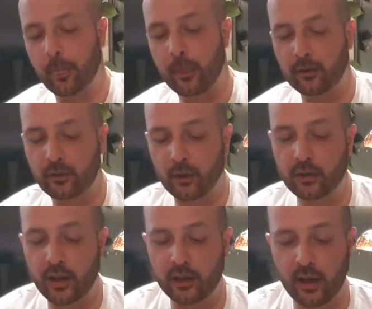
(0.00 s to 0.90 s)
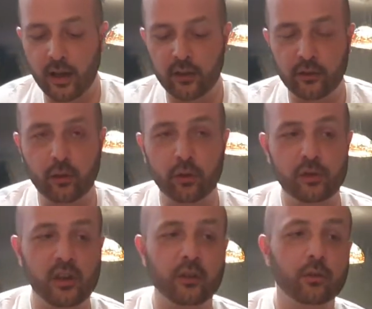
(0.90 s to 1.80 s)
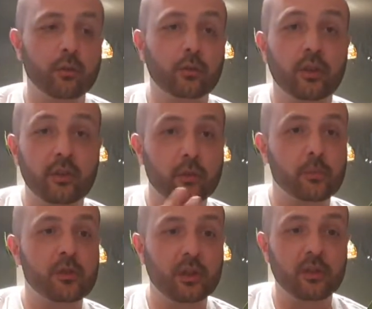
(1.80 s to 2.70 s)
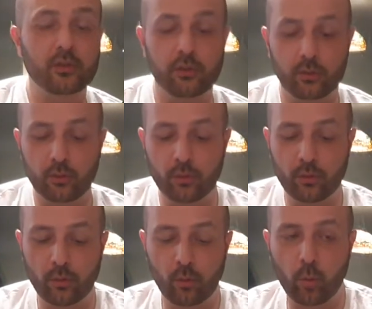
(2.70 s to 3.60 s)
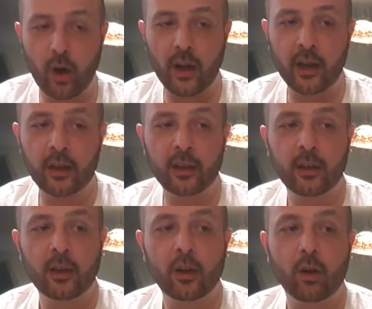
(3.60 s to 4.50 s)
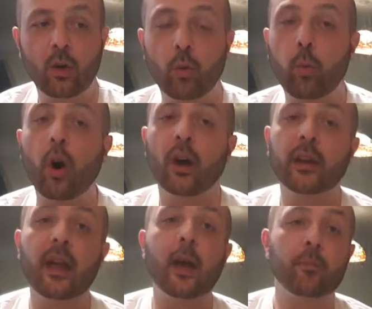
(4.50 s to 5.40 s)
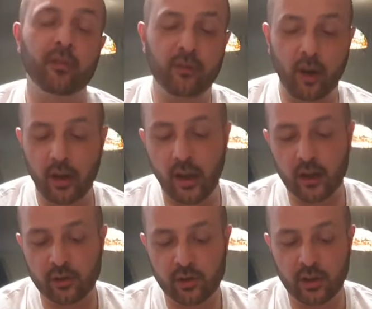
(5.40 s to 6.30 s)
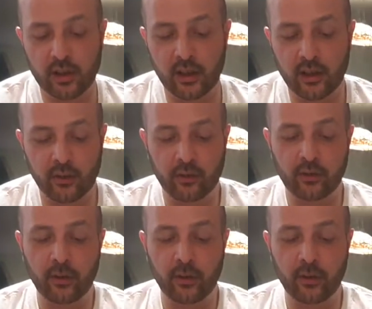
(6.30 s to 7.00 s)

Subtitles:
So yeah, that is your general description into why or what an epiphyte actually is.